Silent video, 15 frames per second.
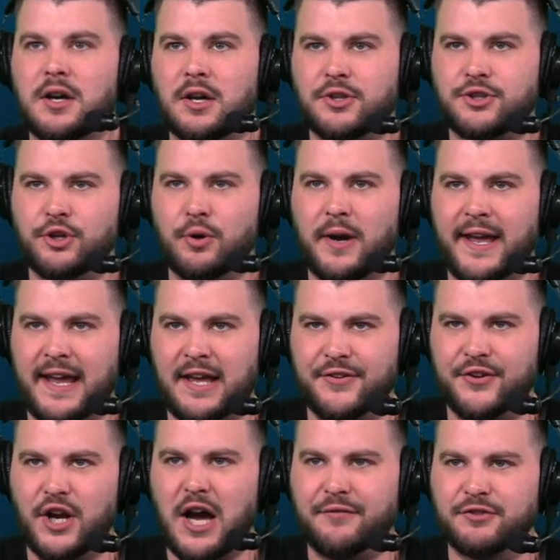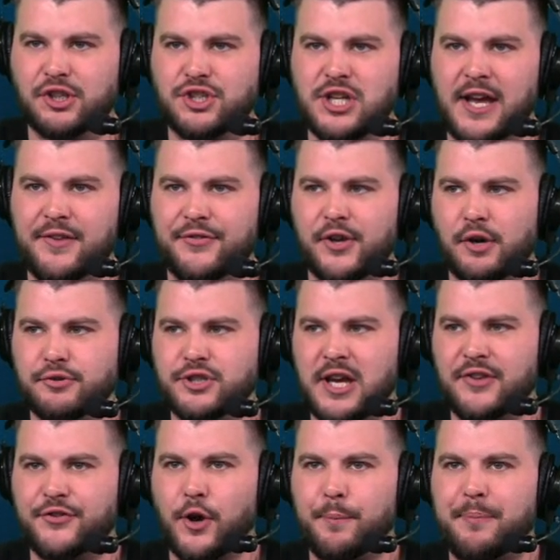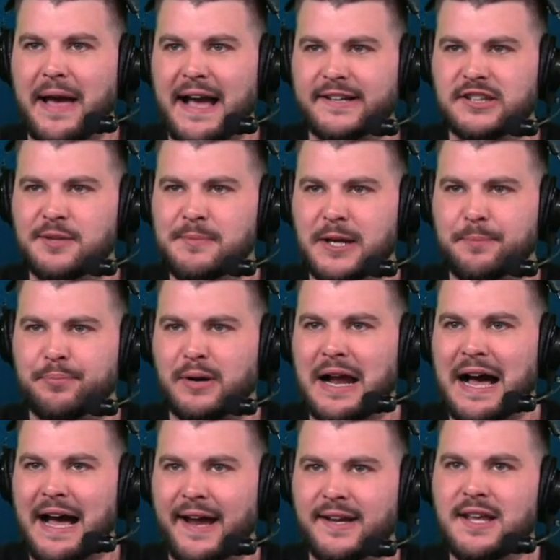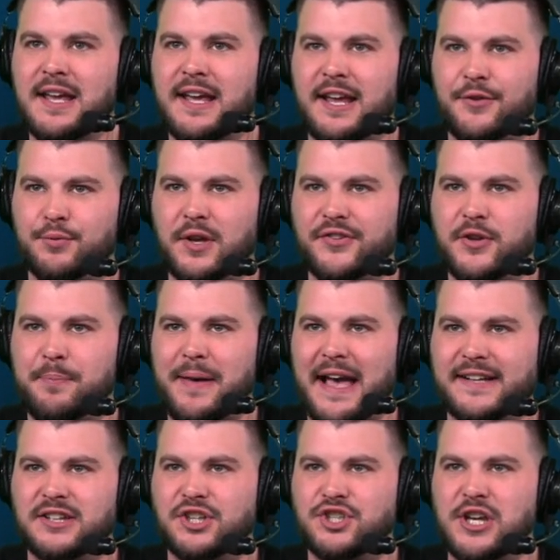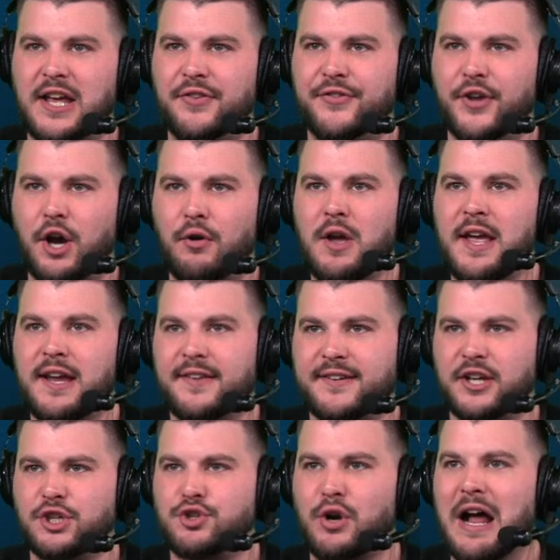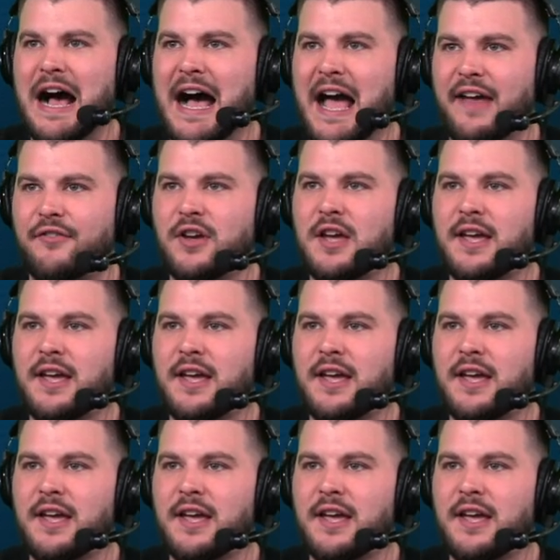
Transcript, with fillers: Achiuwa hands it off to Chenzo. Chenzo back to McBride. He swings it back to Chenzo. He's going to drive.